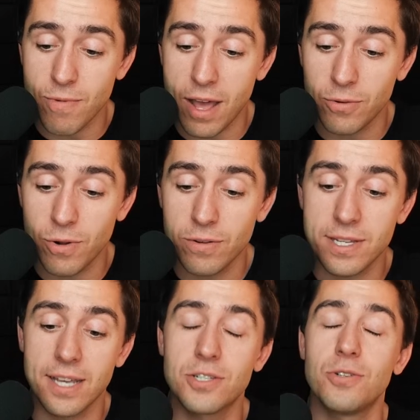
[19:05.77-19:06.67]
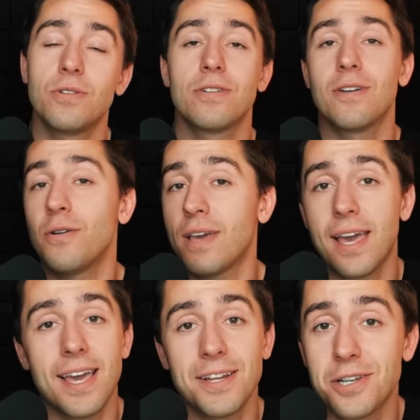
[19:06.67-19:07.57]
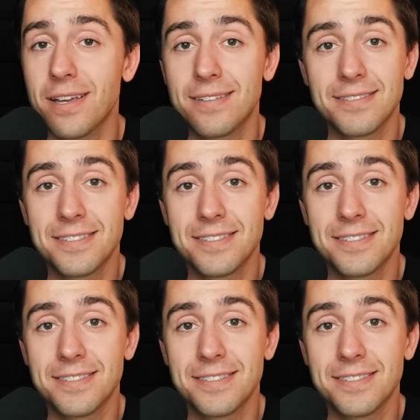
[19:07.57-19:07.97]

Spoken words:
on Raul Rosas Jr. Okay, AJ.